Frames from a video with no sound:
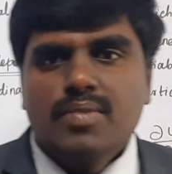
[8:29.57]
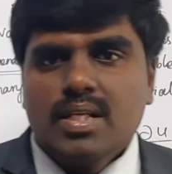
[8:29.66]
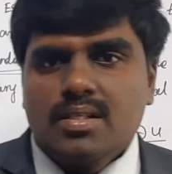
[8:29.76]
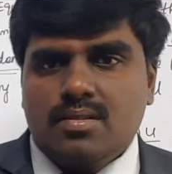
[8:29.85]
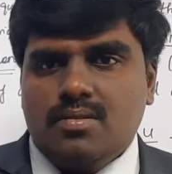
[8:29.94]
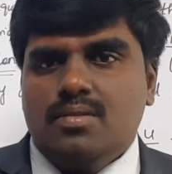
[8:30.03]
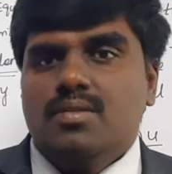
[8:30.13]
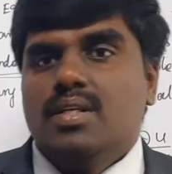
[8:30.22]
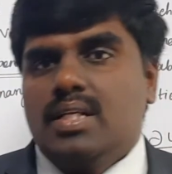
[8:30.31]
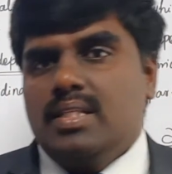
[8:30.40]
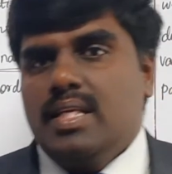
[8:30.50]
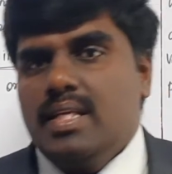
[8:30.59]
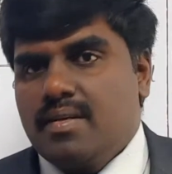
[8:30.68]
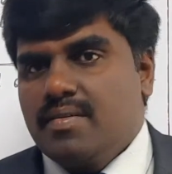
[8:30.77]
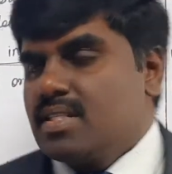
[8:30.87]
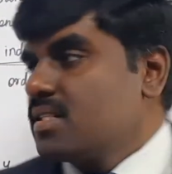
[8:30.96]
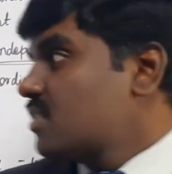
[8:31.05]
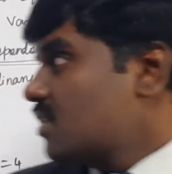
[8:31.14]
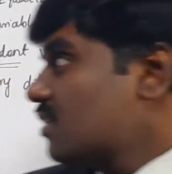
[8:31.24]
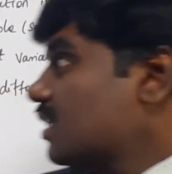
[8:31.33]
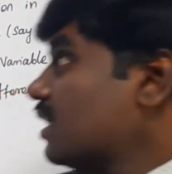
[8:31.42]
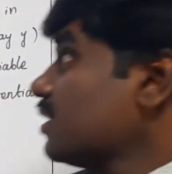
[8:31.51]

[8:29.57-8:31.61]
So the equation is called the